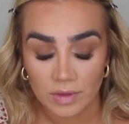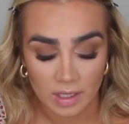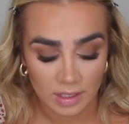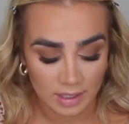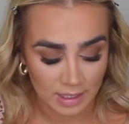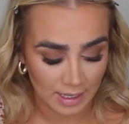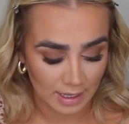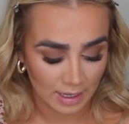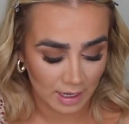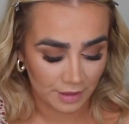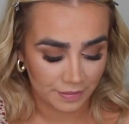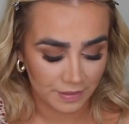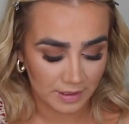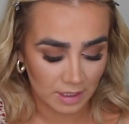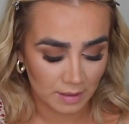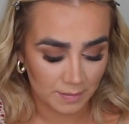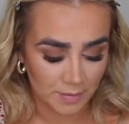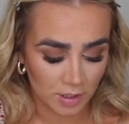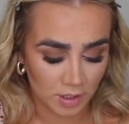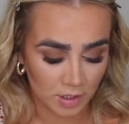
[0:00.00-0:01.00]

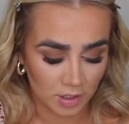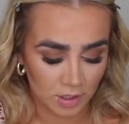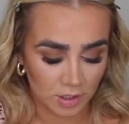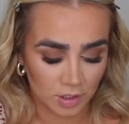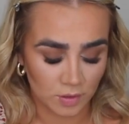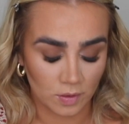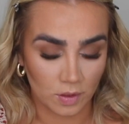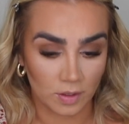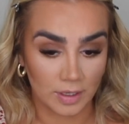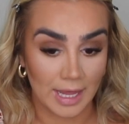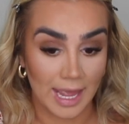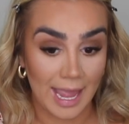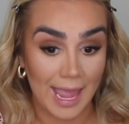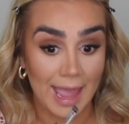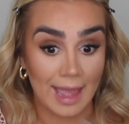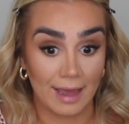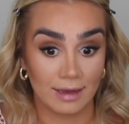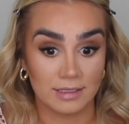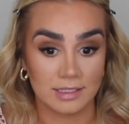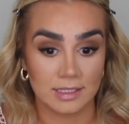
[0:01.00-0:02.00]
I'm only going to do it on the
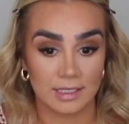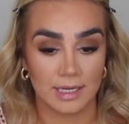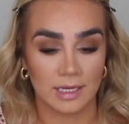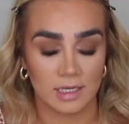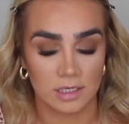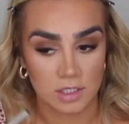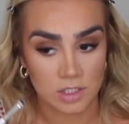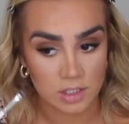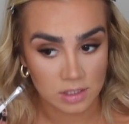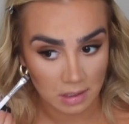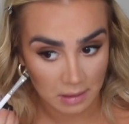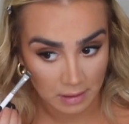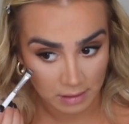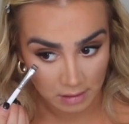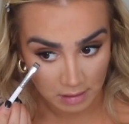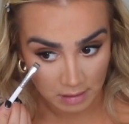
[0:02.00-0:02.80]
outer edge.